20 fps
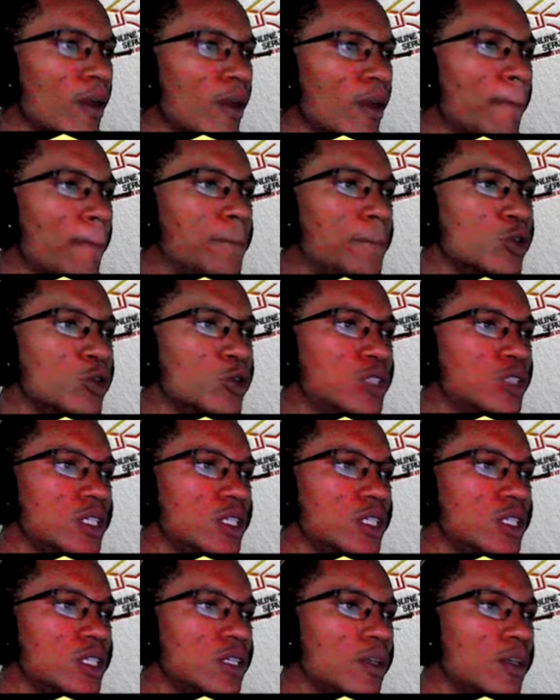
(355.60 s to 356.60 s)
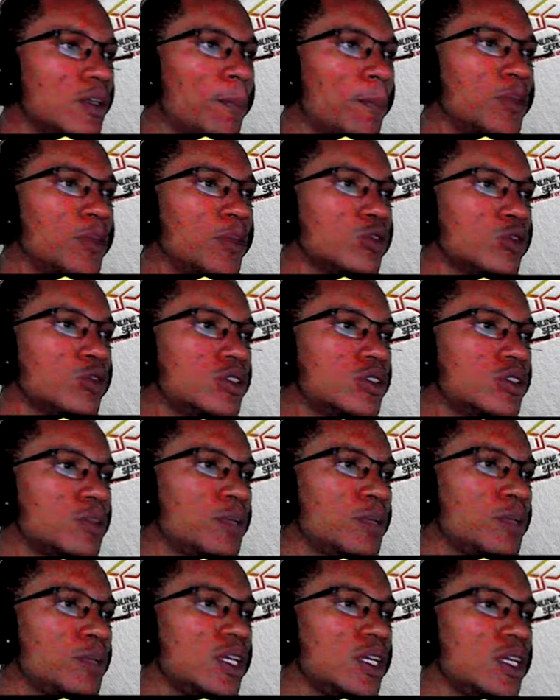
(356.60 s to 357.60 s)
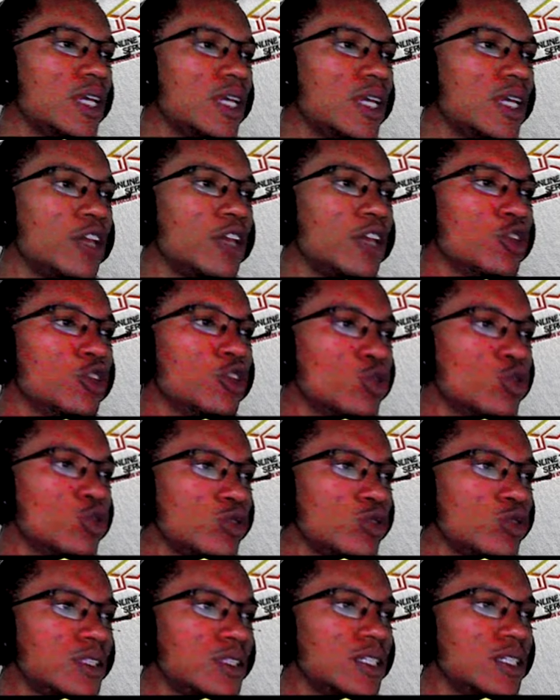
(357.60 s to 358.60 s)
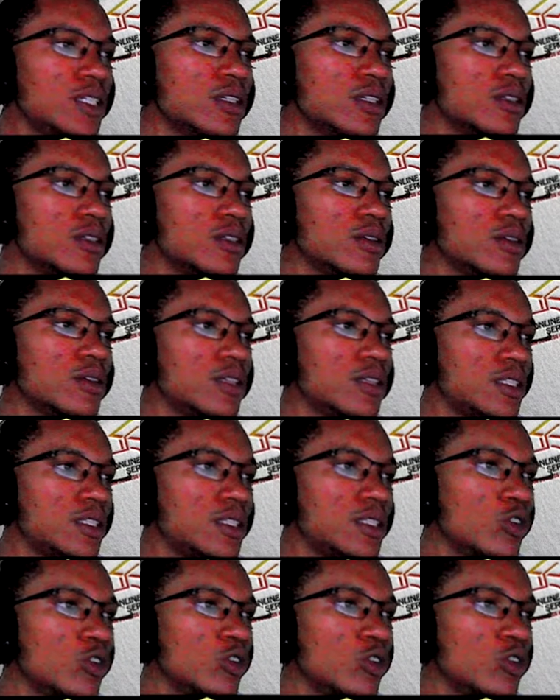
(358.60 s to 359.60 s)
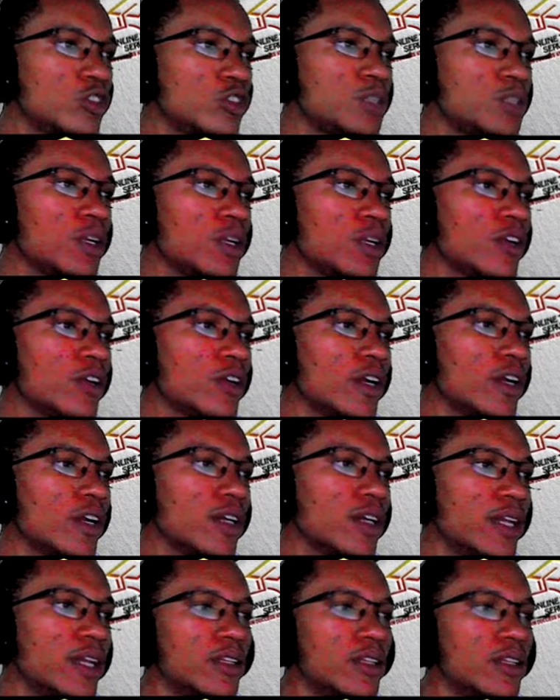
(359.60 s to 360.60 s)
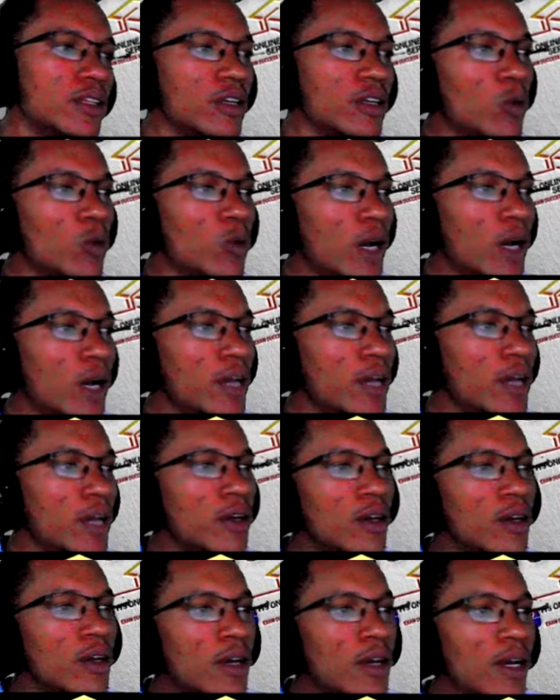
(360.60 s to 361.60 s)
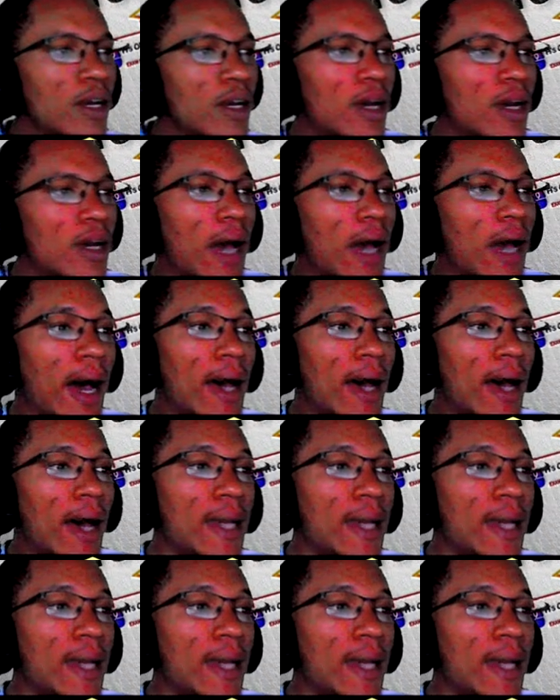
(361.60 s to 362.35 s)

Beauty, B-E-A-U-T, this is also spelled correct, ending in Y. And